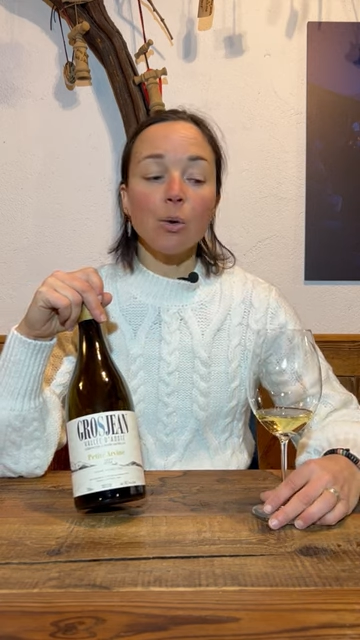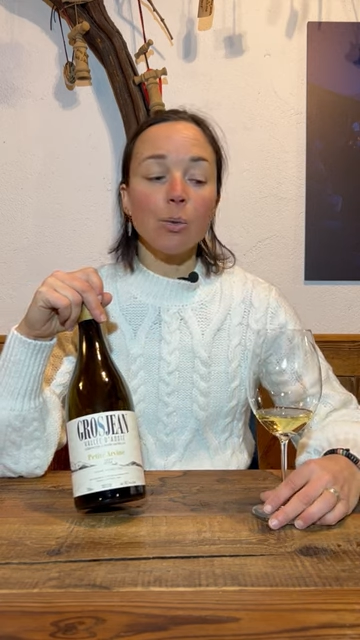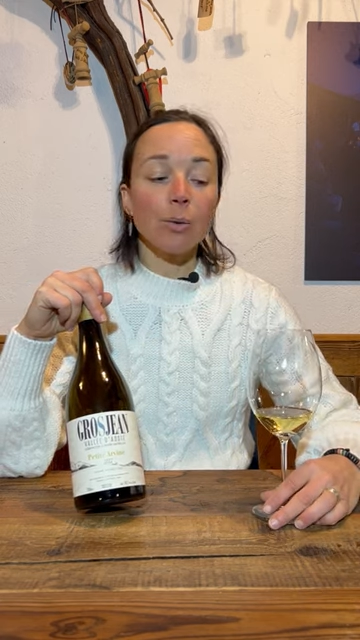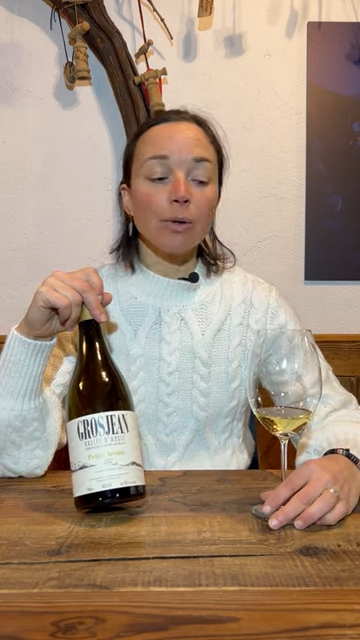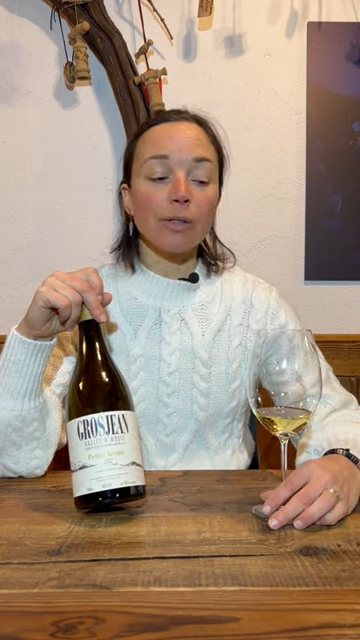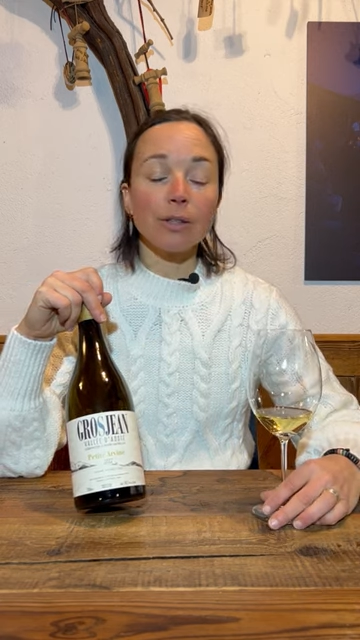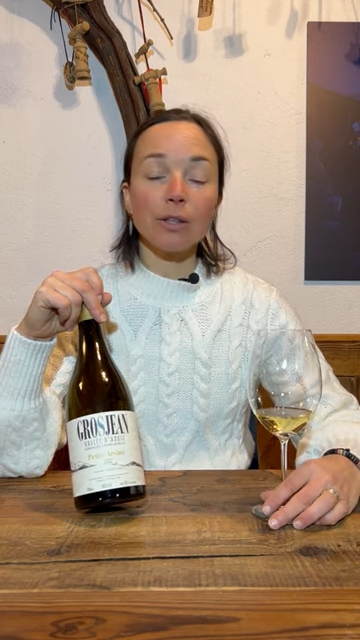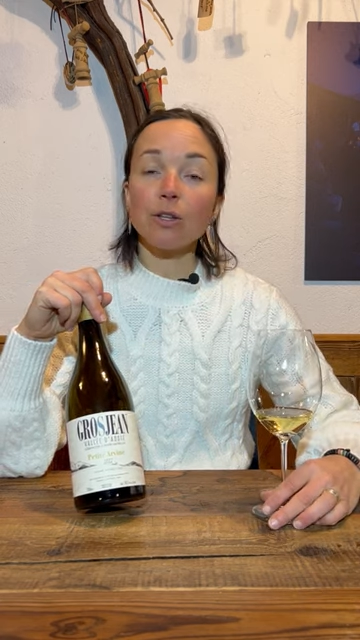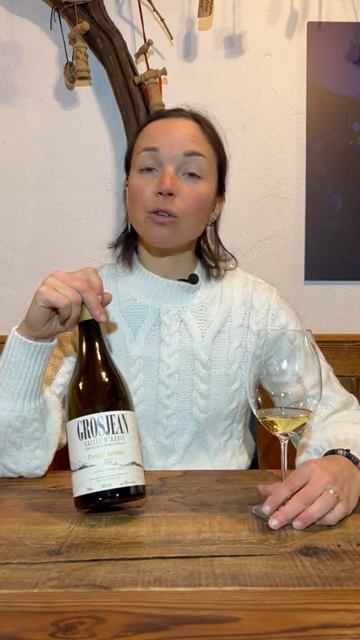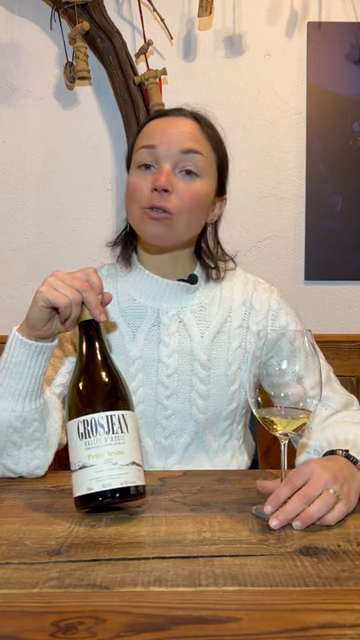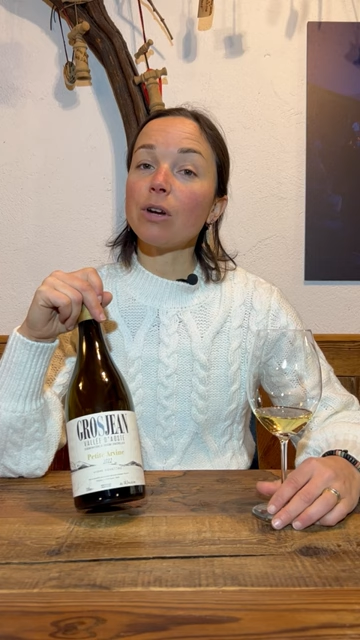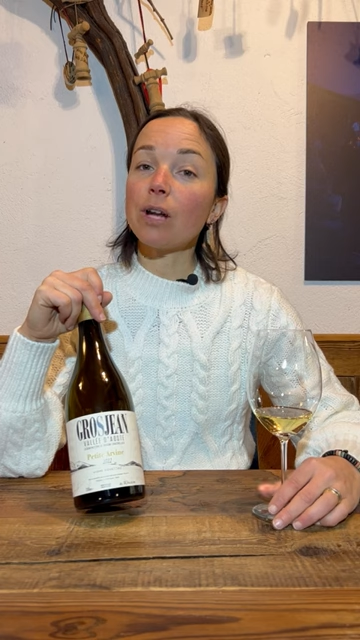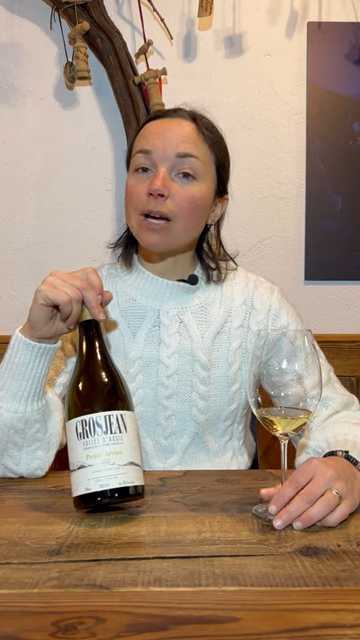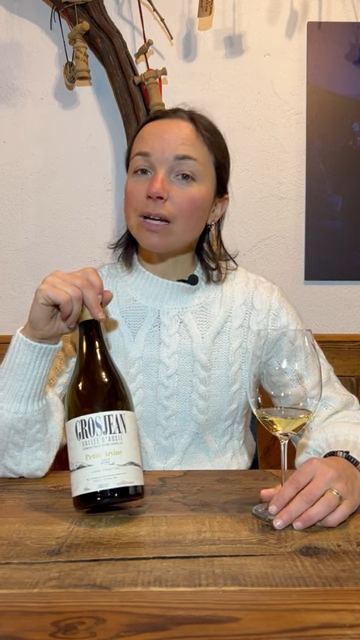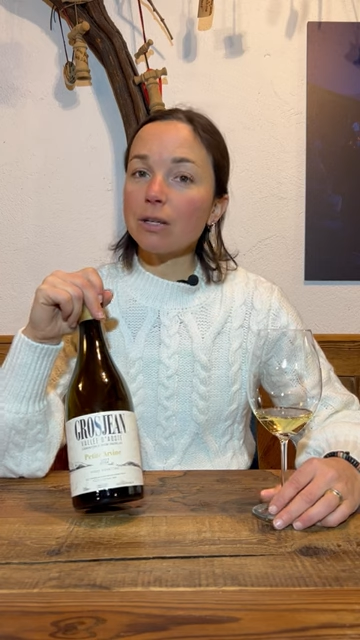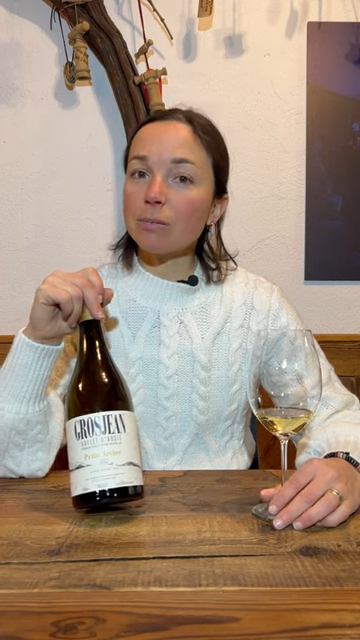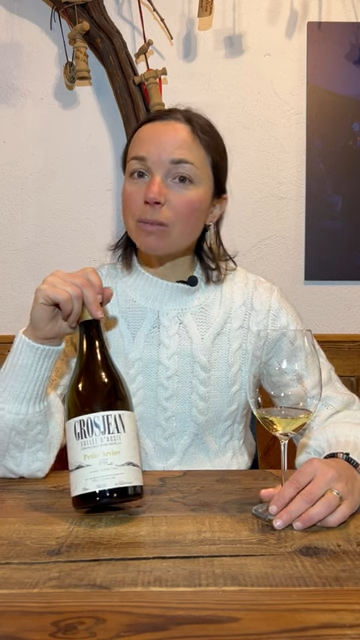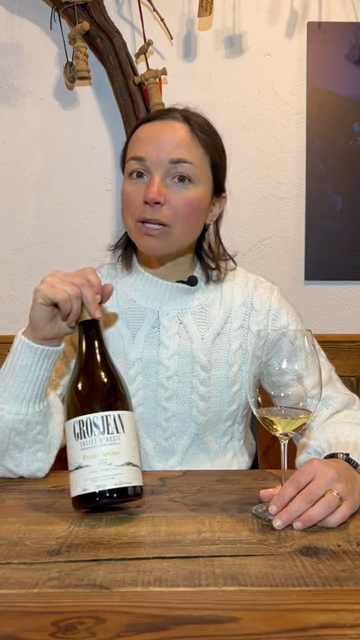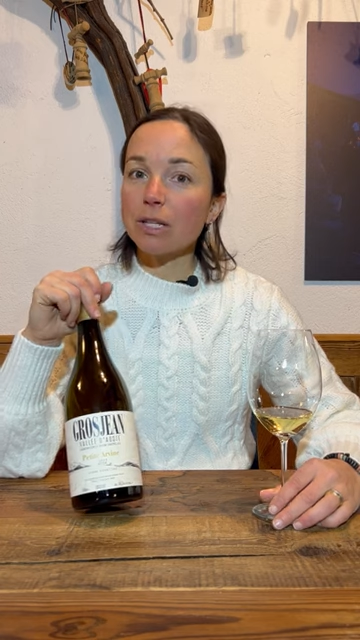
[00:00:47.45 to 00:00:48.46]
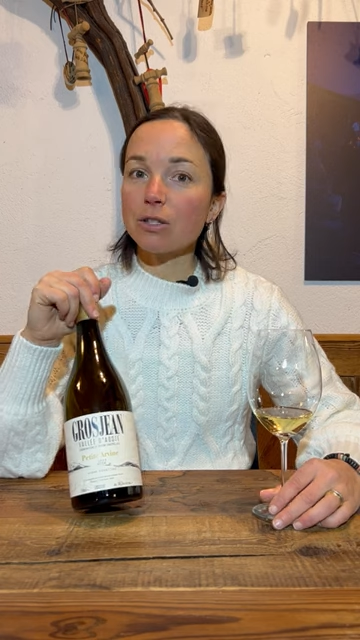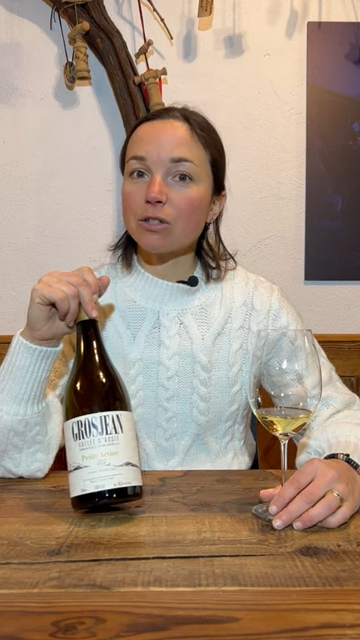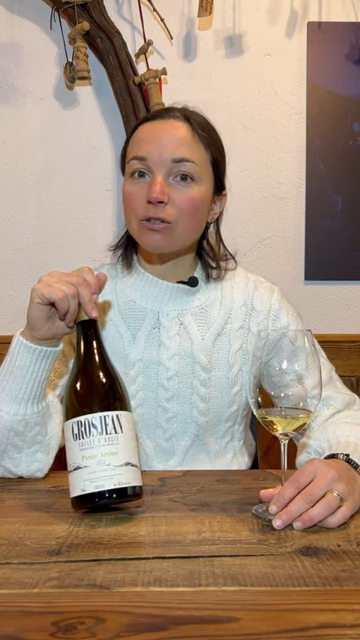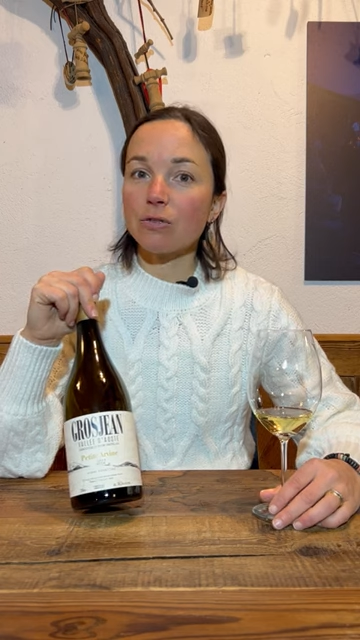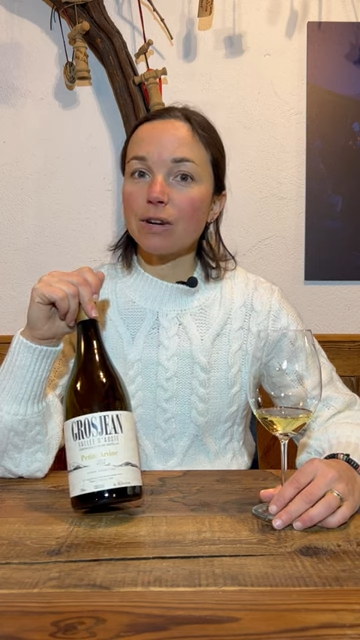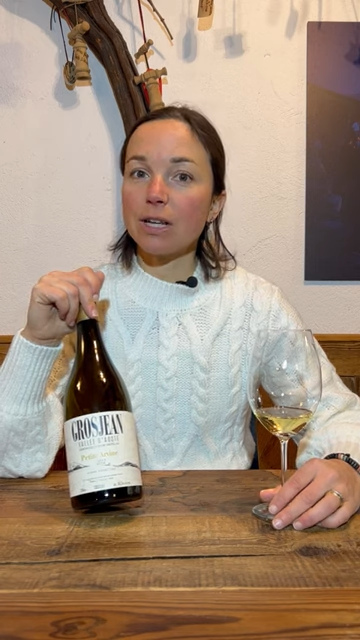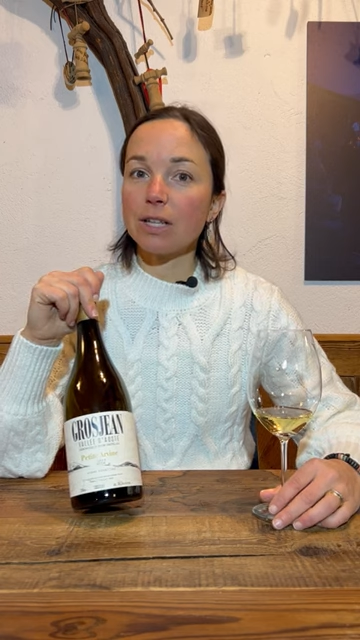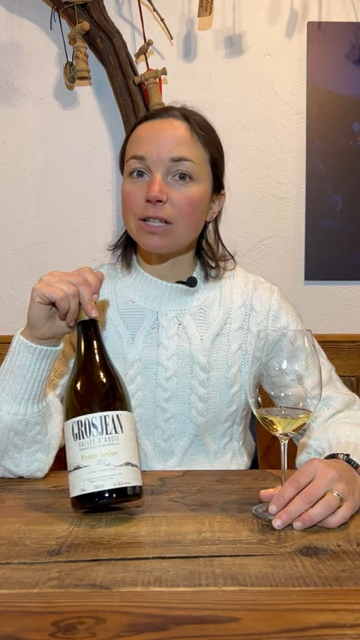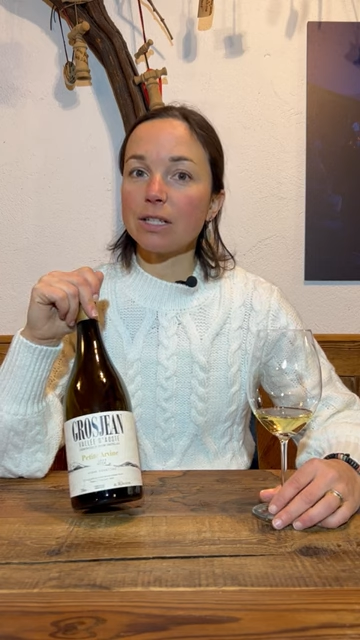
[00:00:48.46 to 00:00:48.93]
with your light
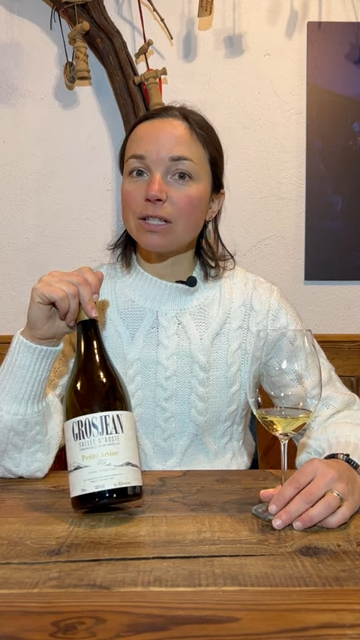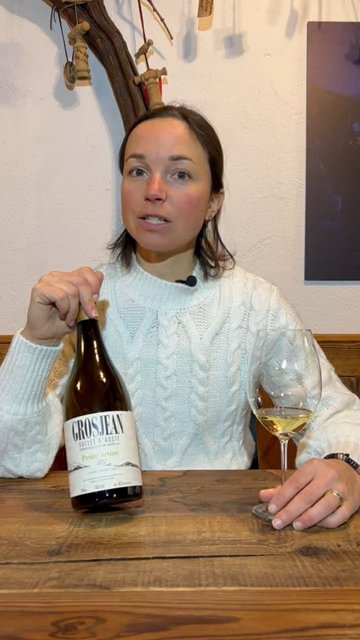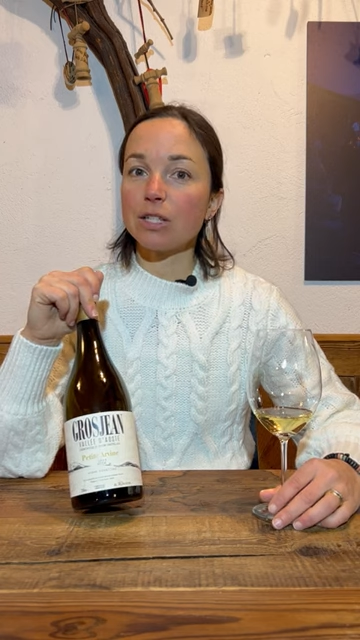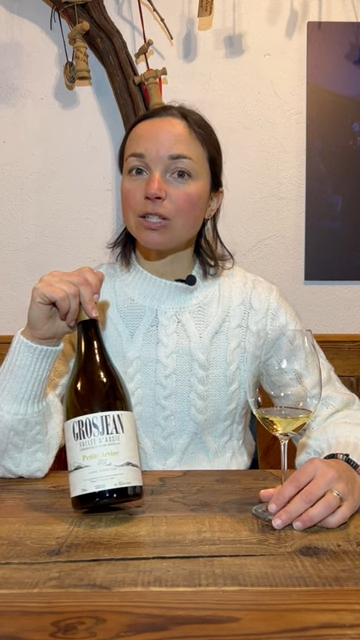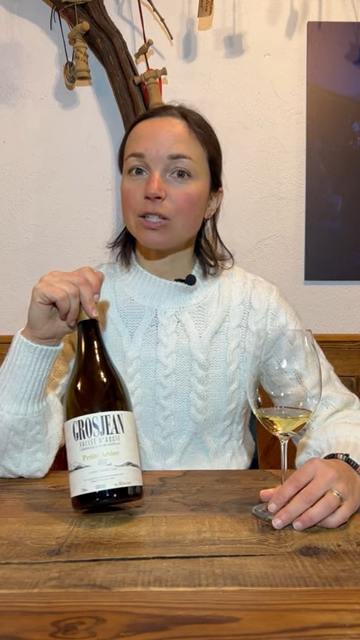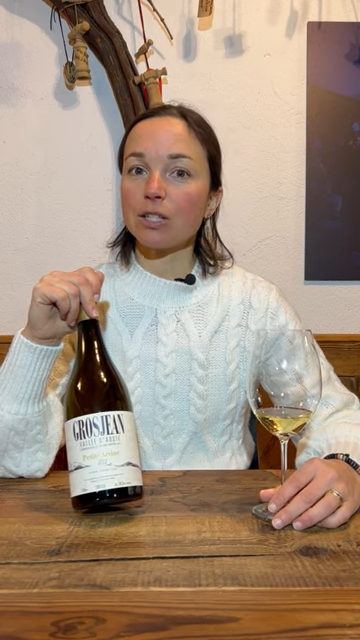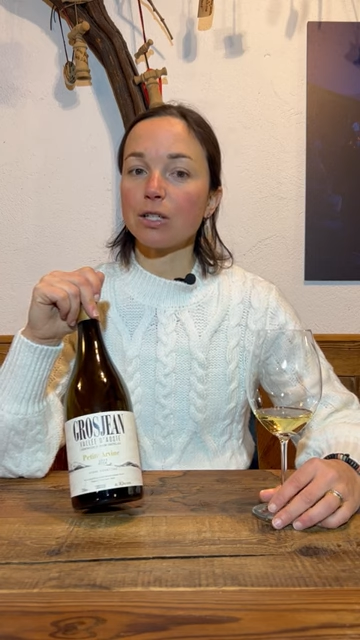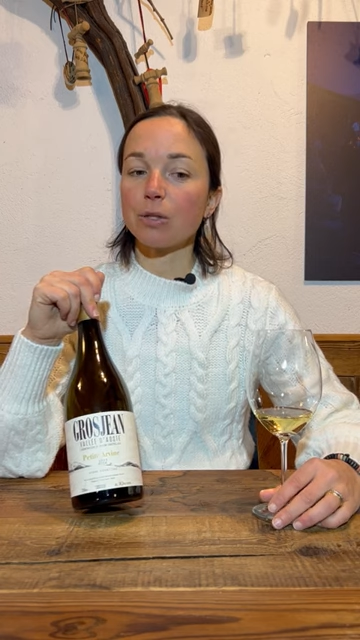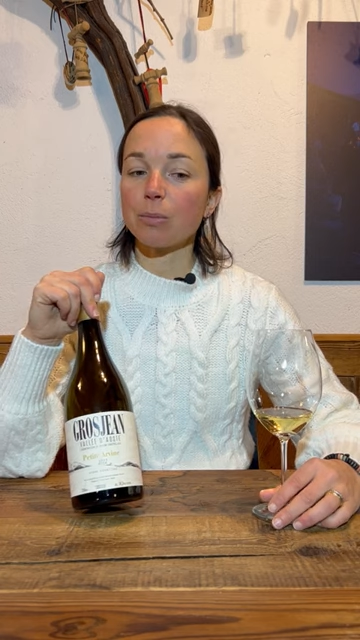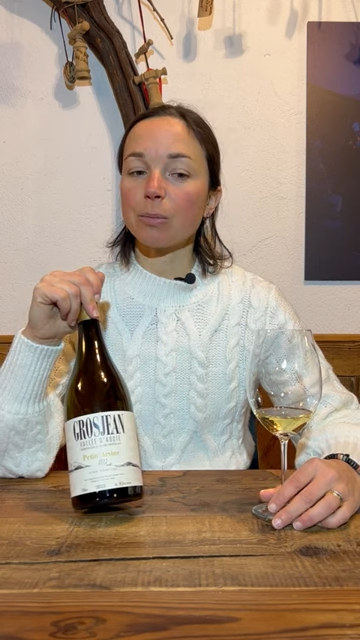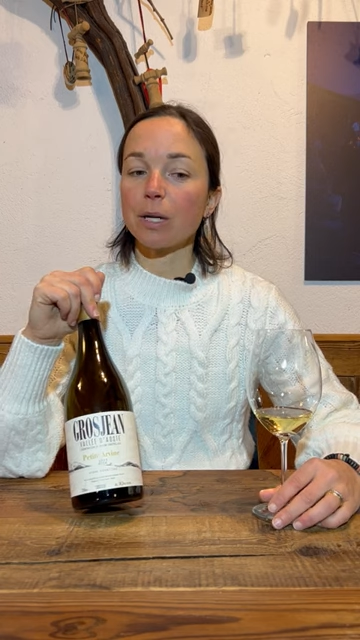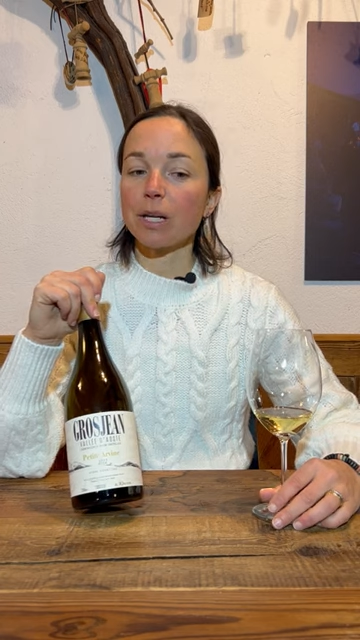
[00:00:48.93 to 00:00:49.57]
Mediterranean dishes,